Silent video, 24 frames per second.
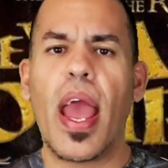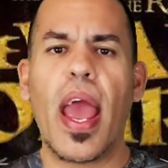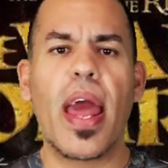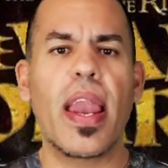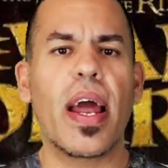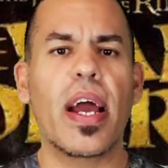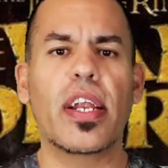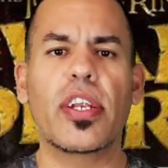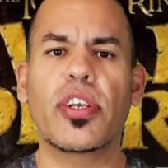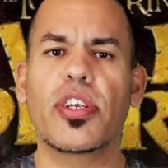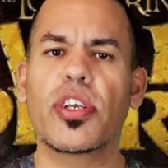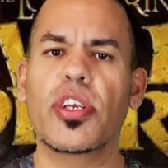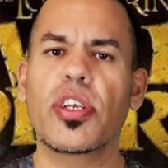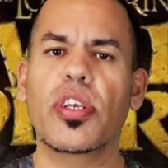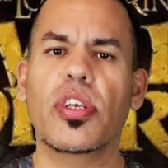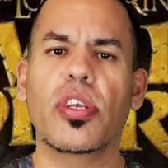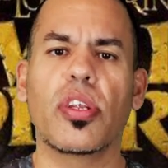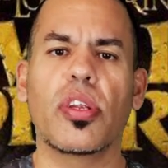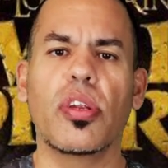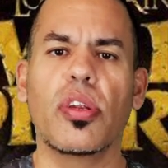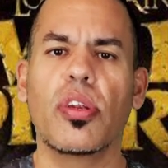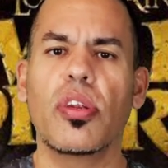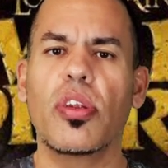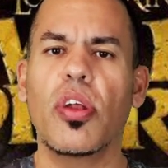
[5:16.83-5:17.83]
And I
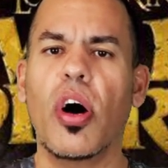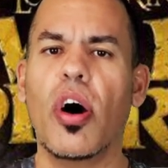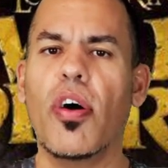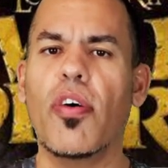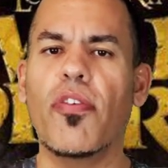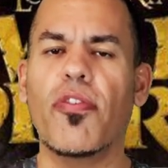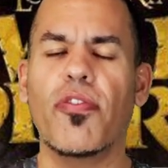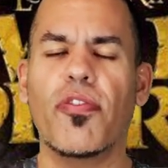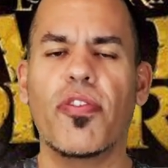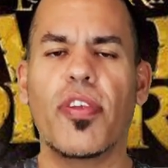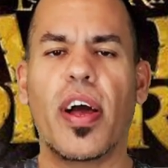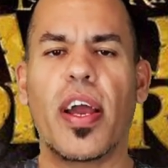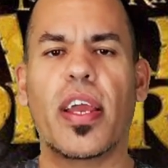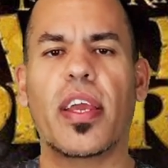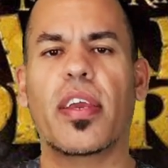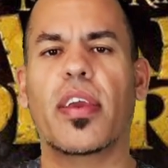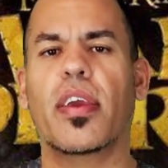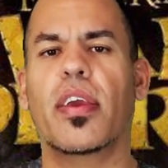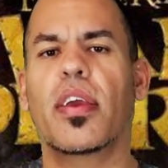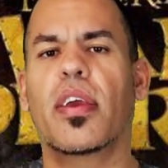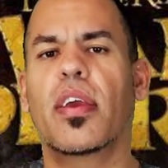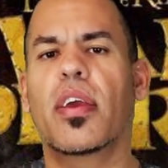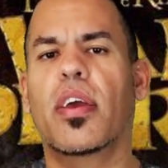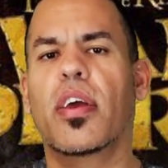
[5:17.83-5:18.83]
just love,
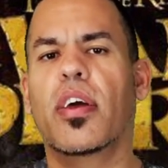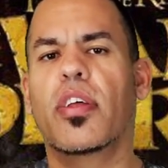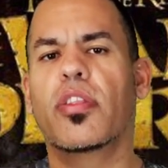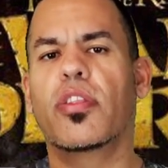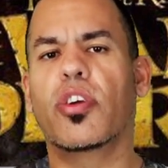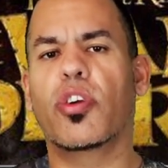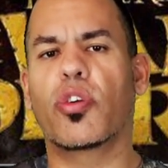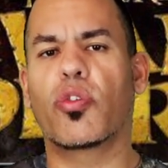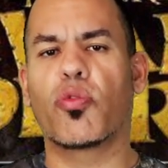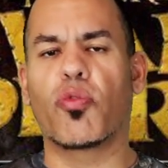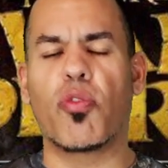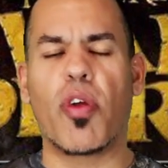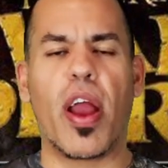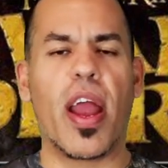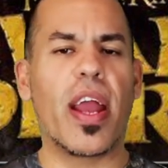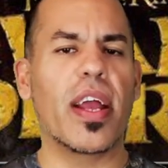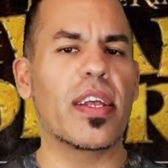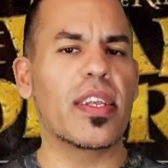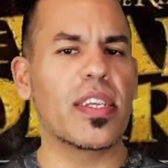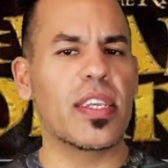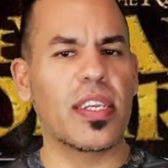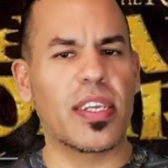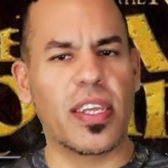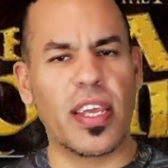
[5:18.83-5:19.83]
like, the
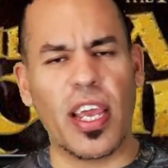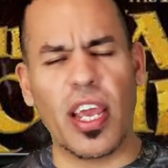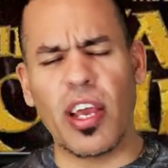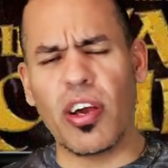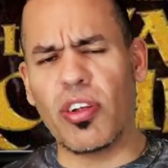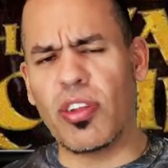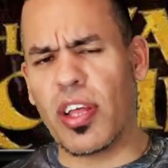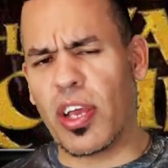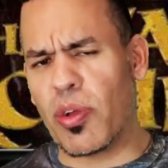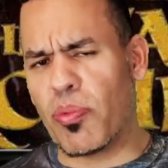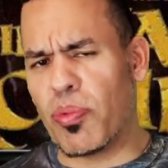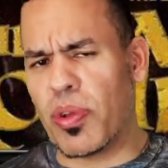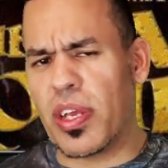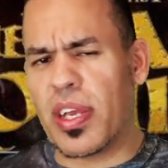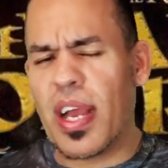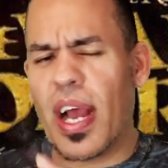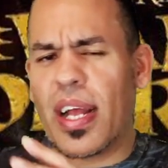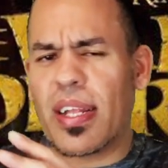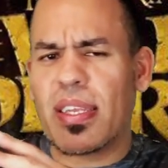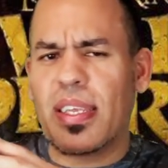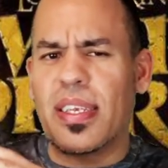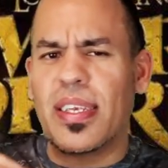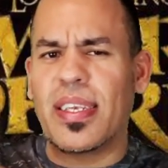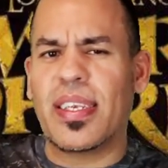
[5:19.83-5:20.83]
grand scale. Like, we
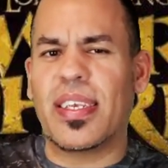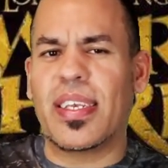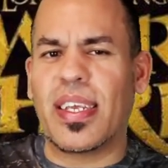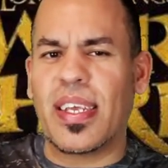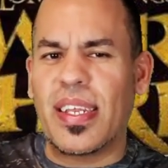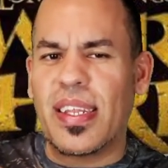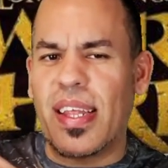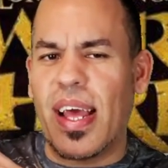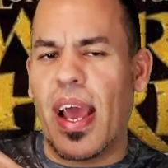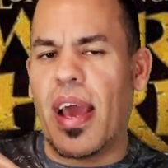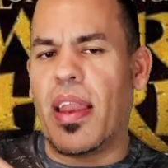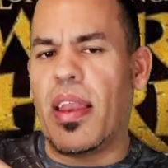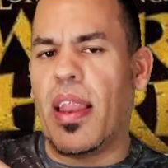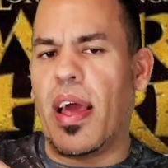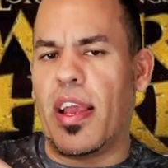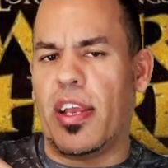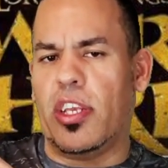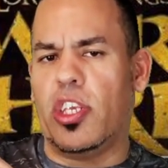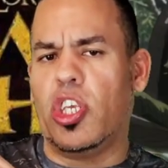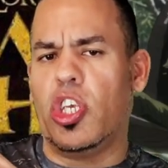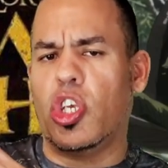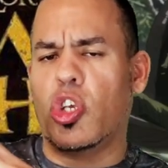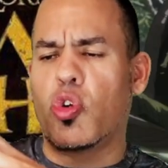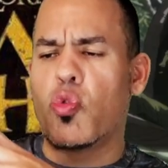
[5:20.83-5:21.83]
got to see that,
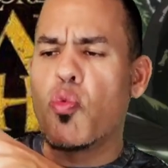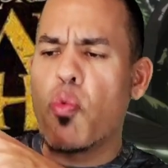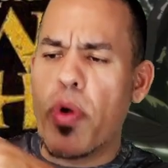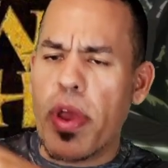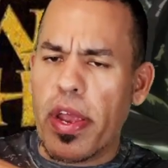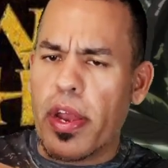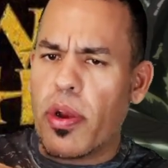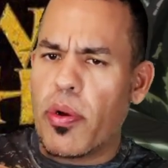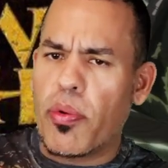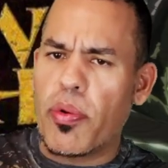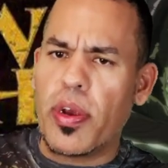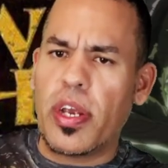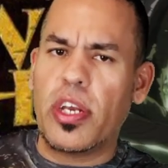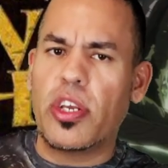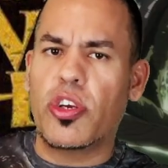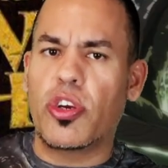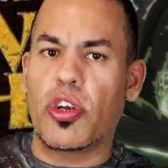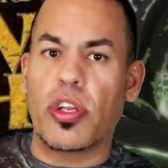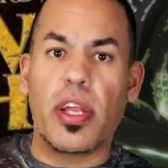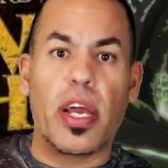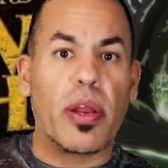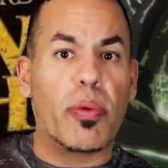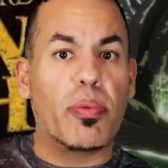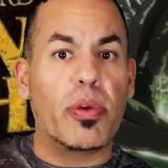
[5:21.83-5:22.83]
like, squid
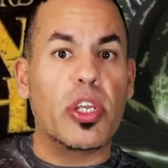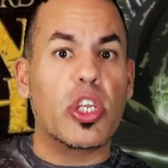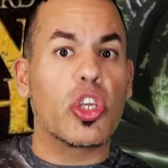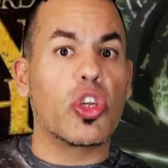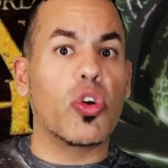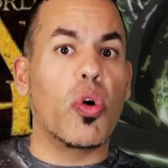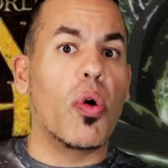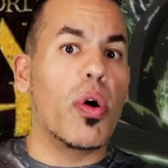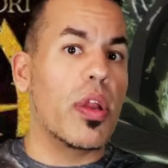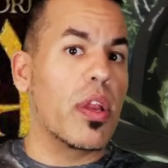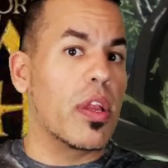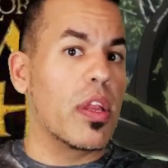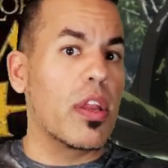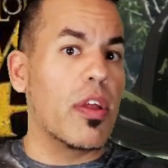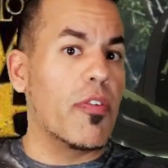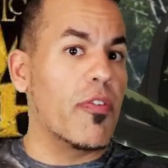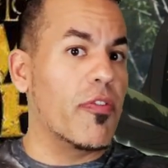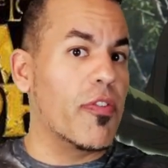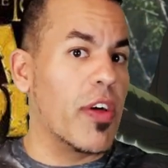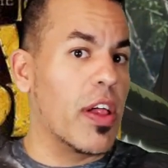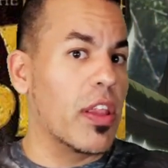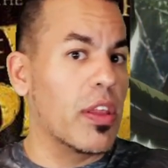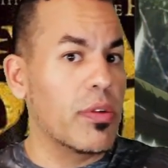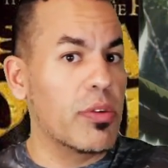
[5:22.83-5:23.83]
creature like we saw it in the
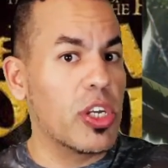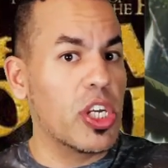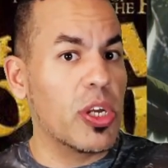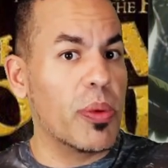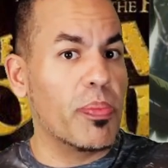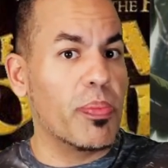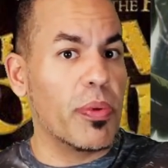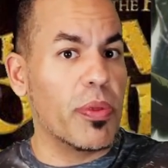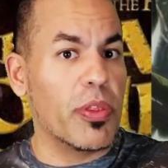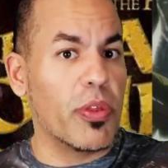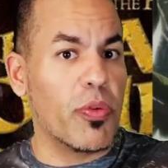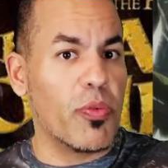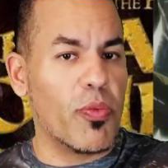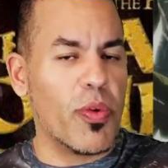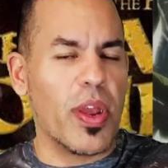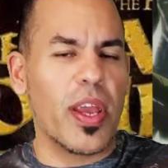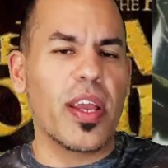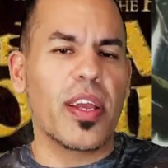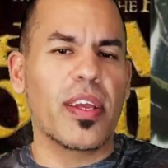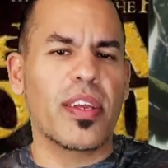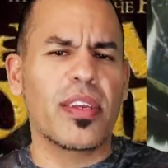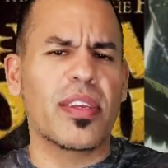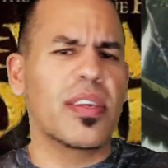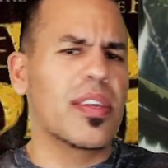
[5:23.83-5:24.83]
Fellowship of the
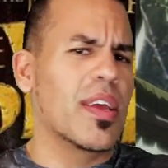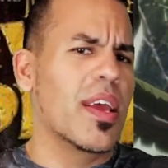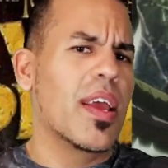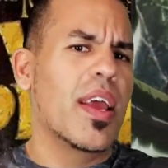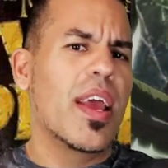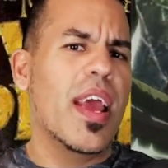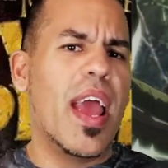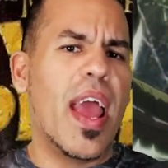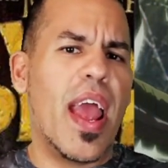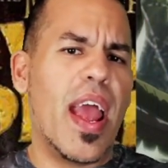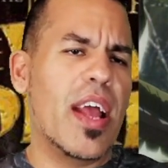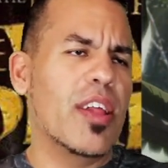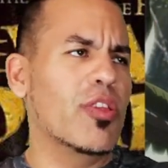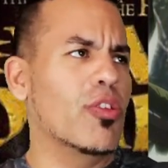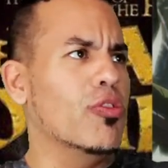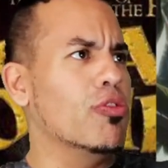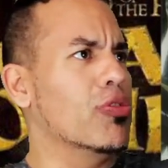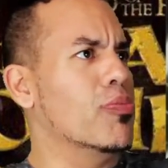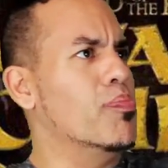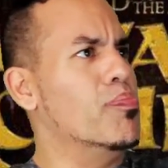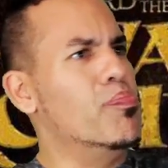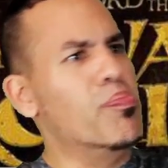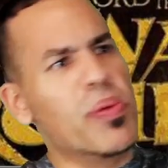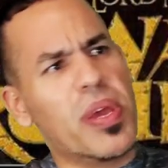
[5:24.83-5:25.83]
Rings, and
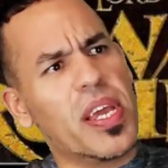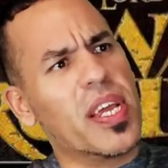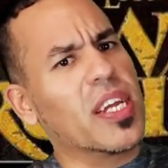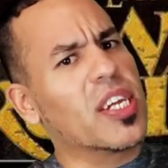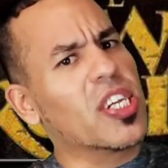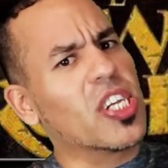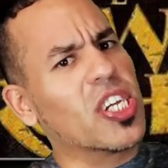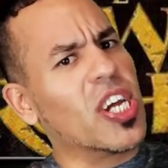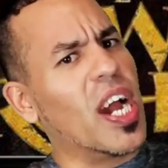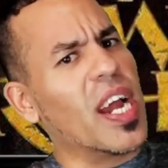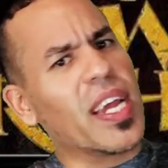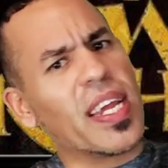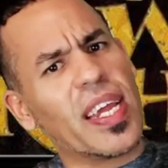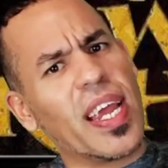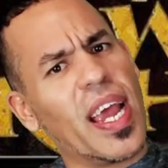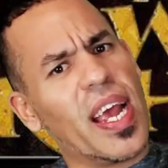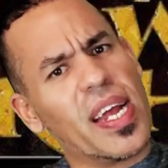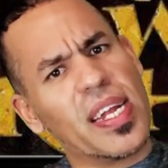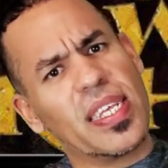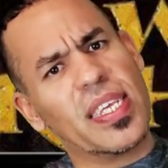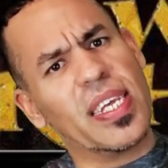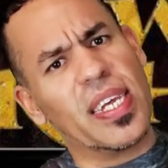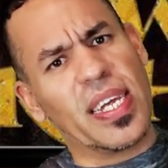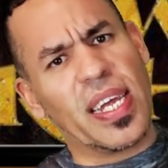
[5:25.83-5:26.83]
those big
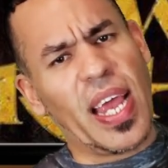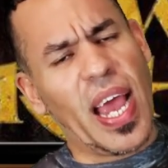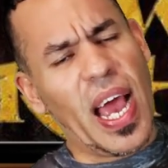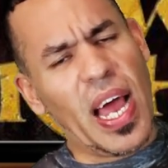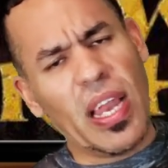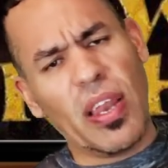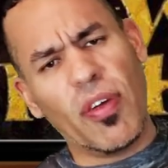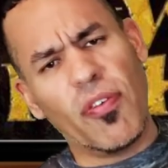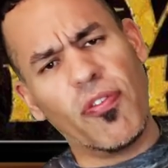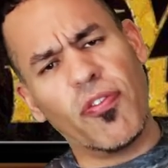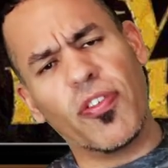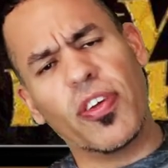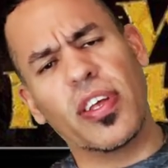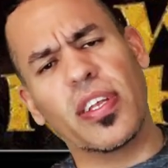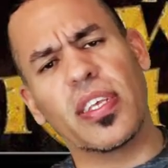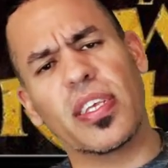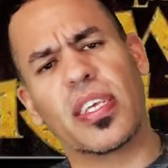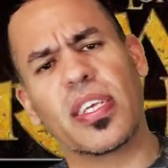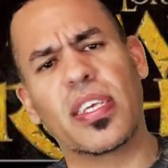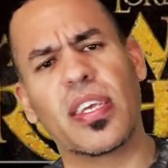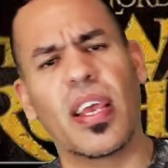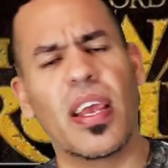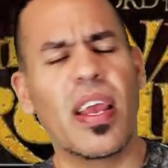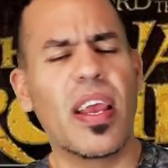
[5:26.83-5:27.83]
gigantic
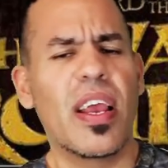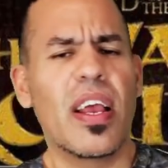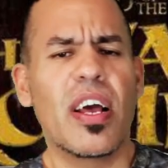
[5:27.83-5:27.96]
elephants.